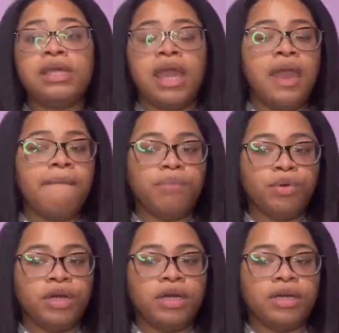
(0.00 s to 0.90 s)
and
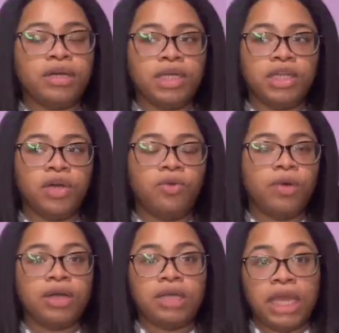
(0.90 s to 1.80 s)
brung, you
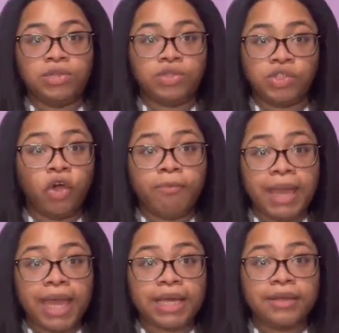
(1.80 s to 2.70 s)
know, Angel's soul
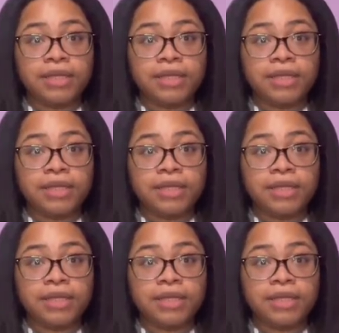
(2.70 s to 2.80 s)
back.